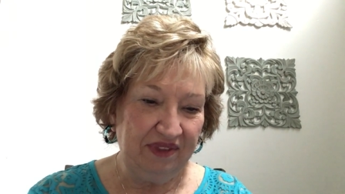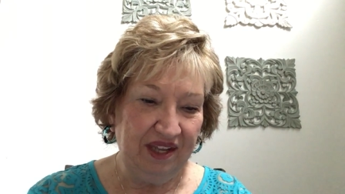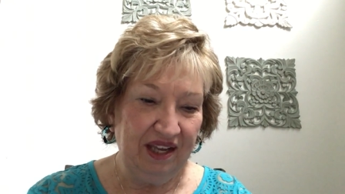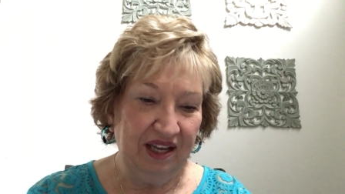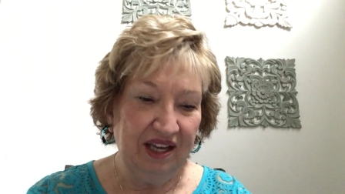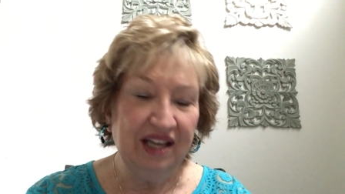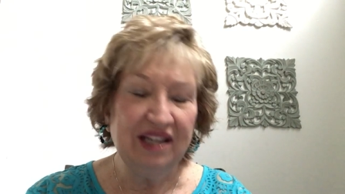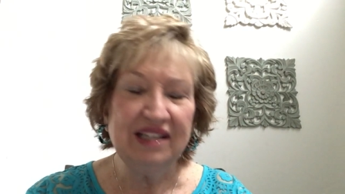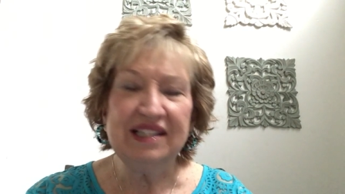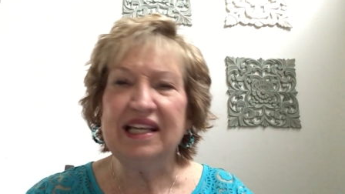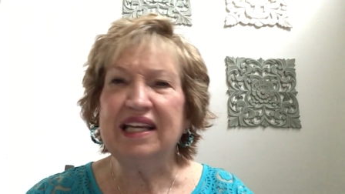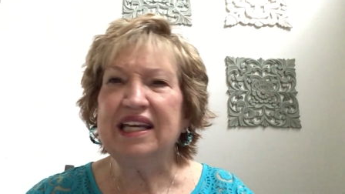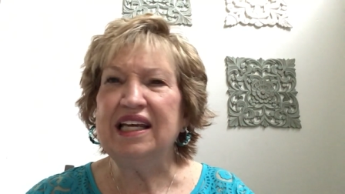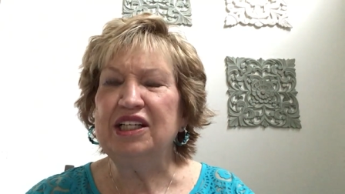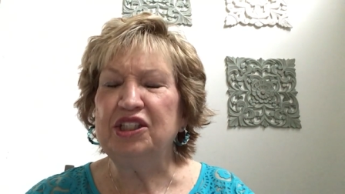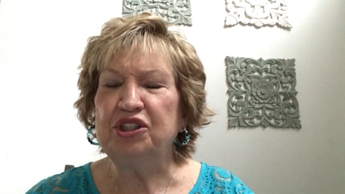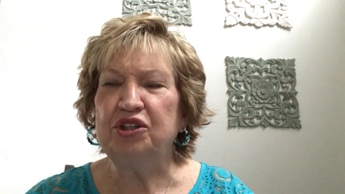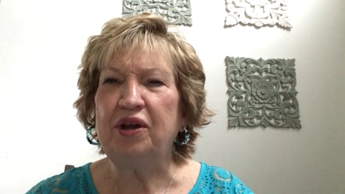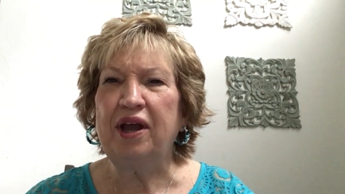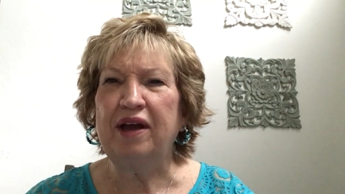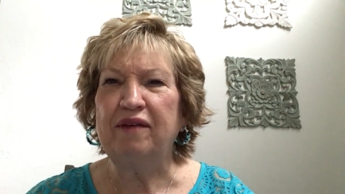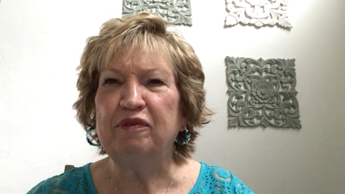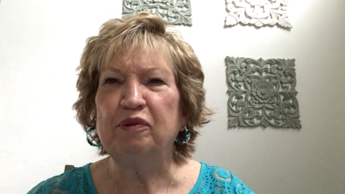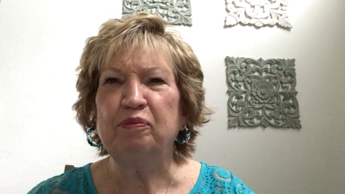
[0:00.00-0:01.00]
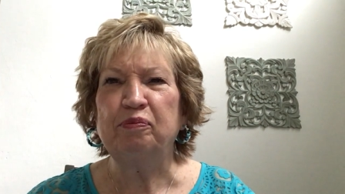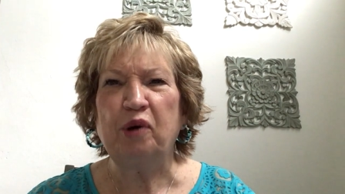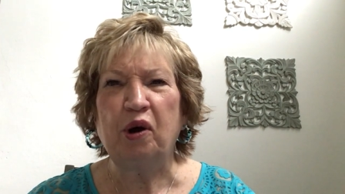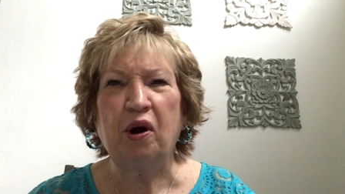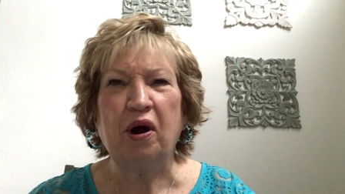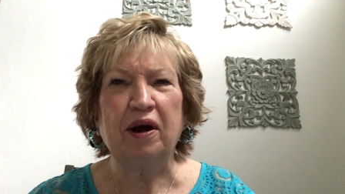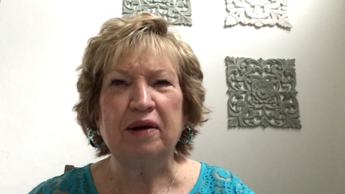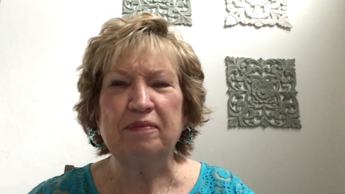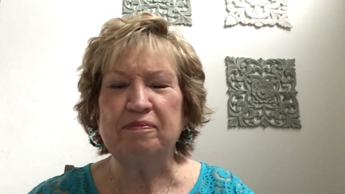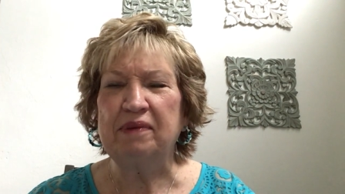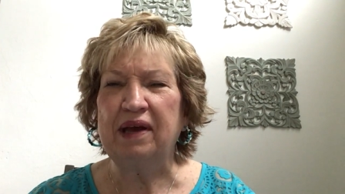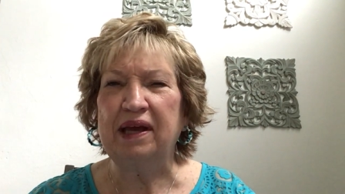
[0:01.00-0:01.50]
Because I guess you have a
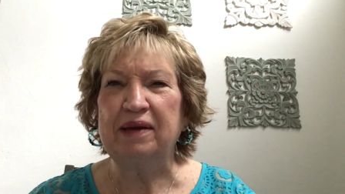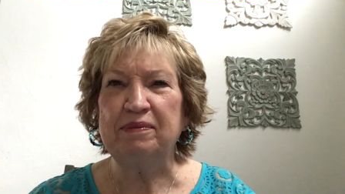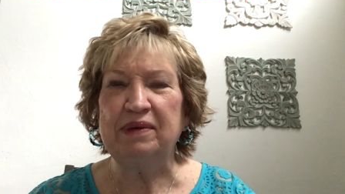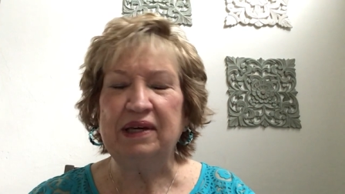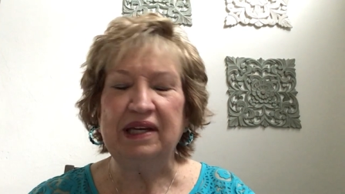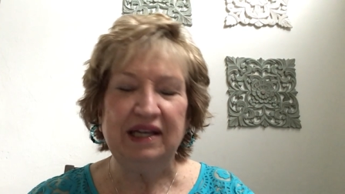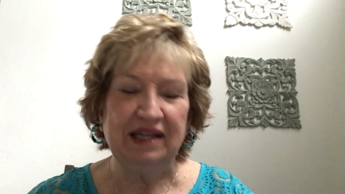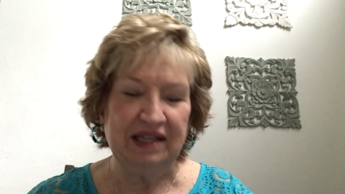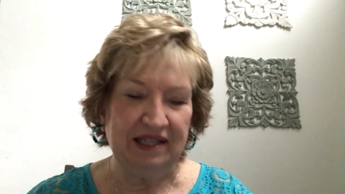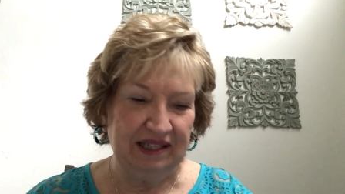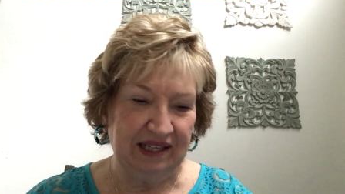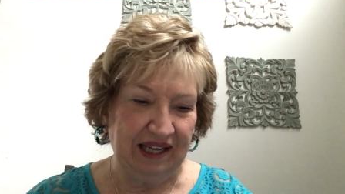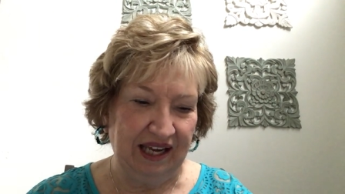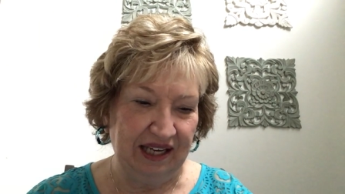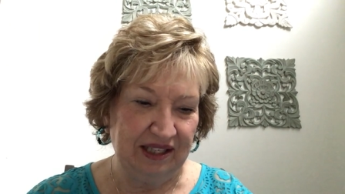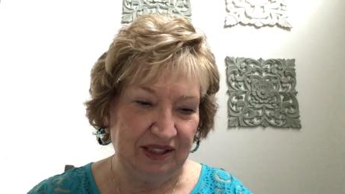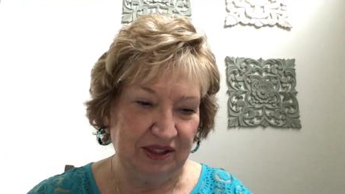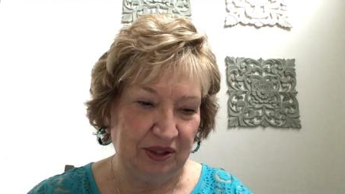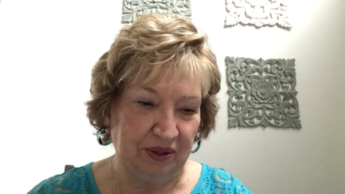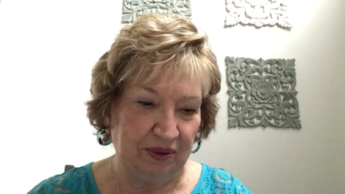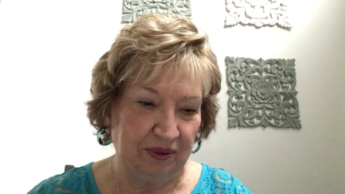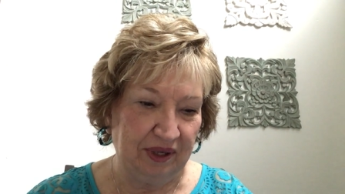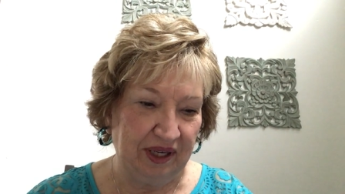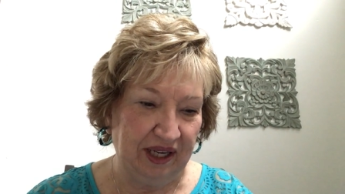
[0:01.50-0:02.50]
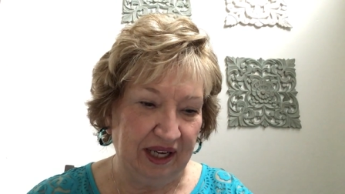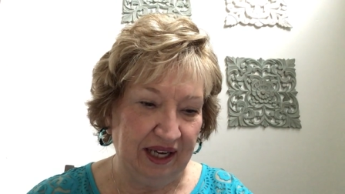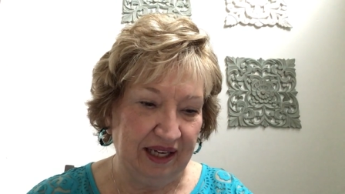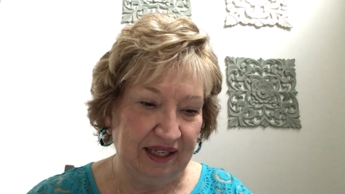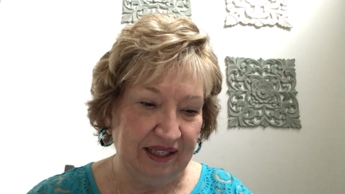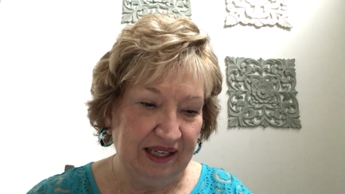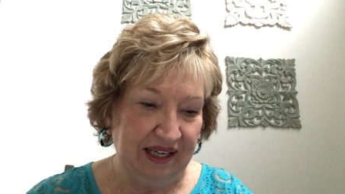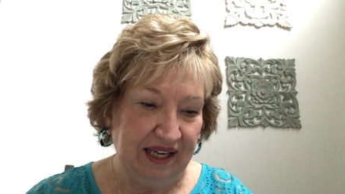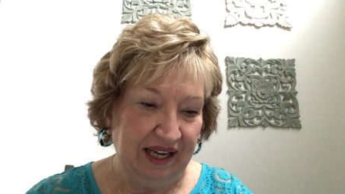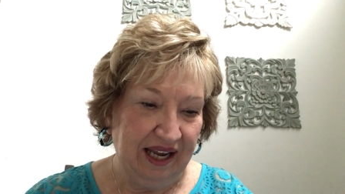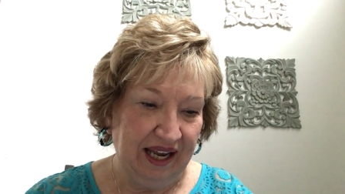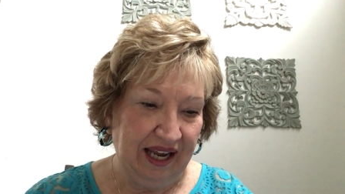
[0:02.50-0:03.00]
part maybe in, in doing it.
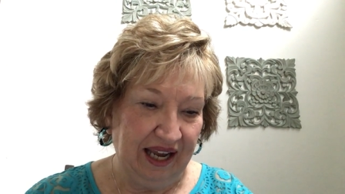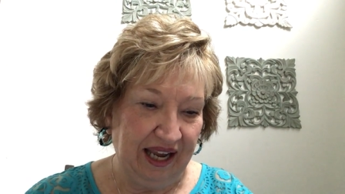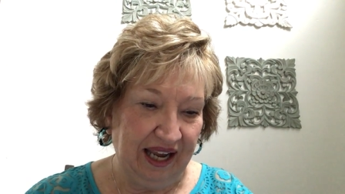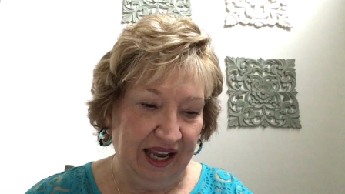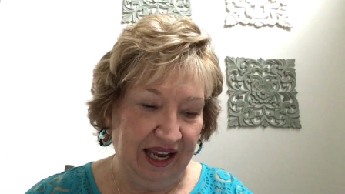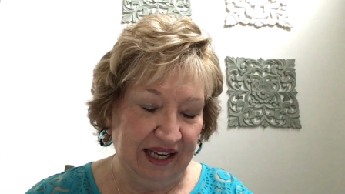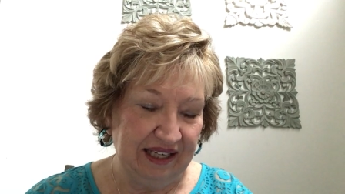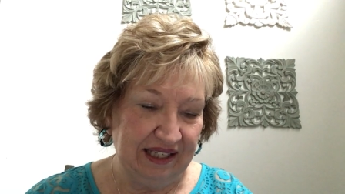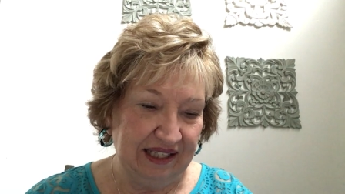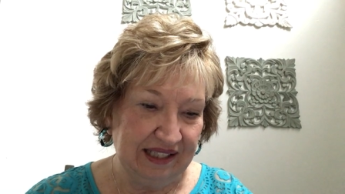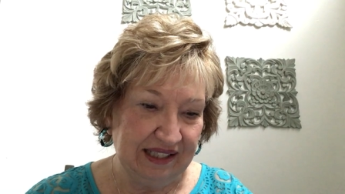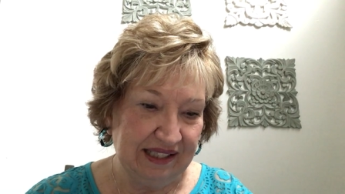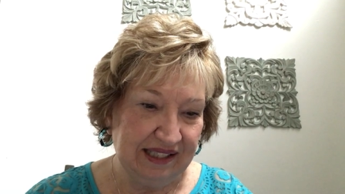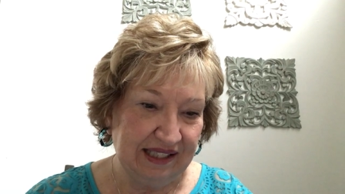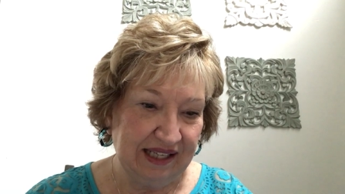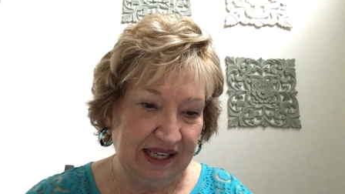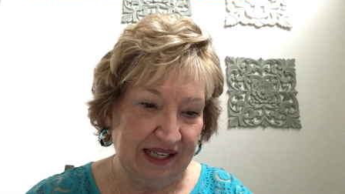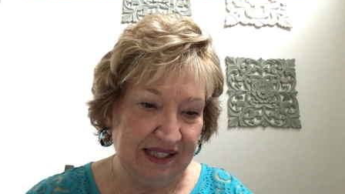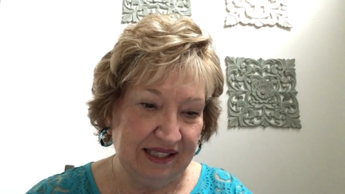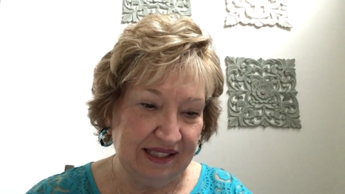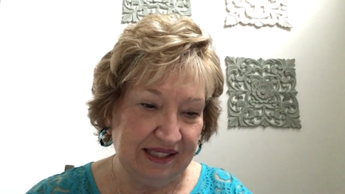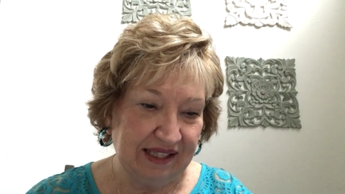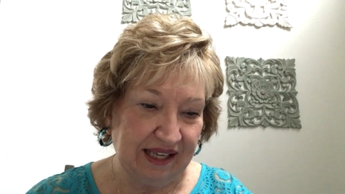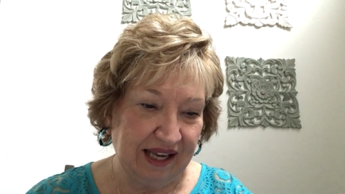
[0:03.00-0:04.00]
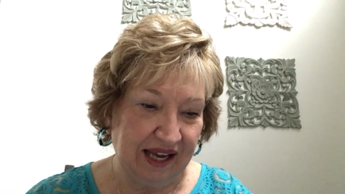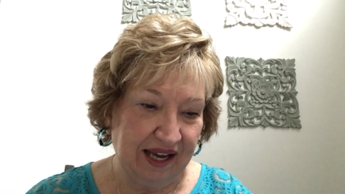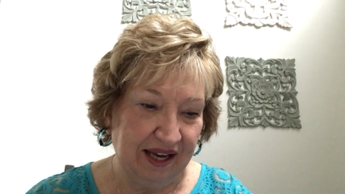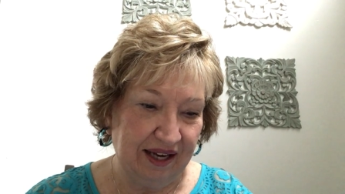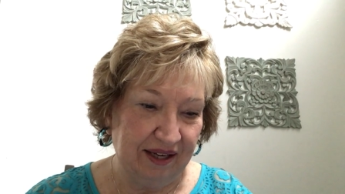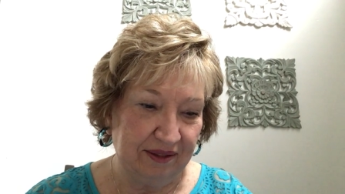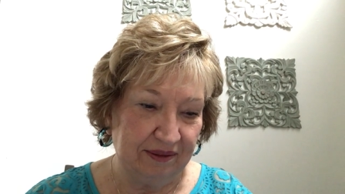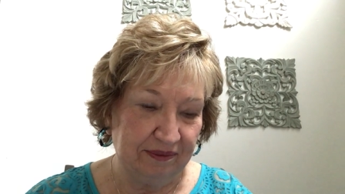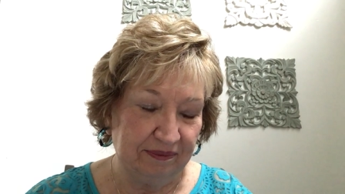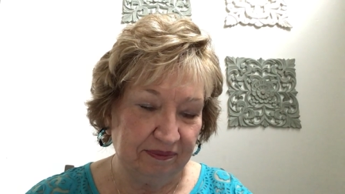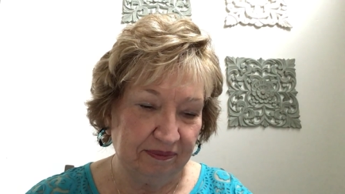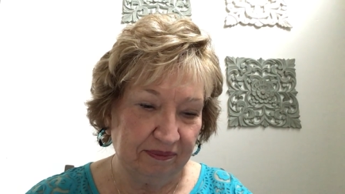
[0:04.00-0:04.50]
And it says,
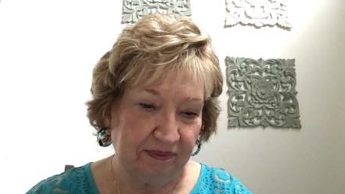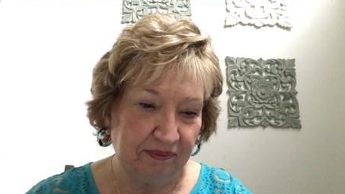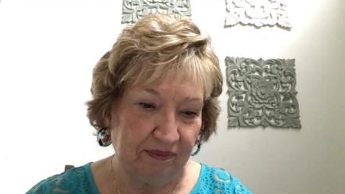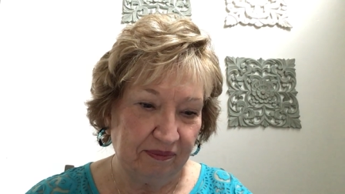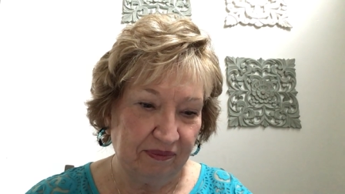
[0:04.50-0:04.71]
um,